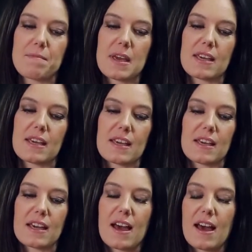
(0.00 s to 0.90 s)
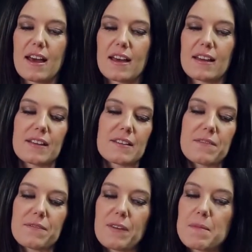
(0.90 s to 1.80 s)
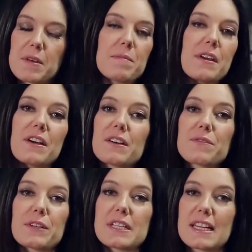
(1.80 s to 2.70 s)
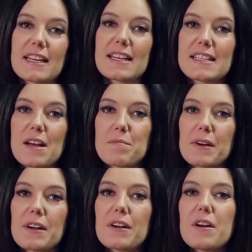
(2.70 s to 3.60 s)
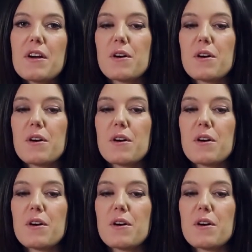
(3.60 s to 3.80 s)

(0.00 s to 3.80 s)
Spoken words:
making a family meal for Sunday supper,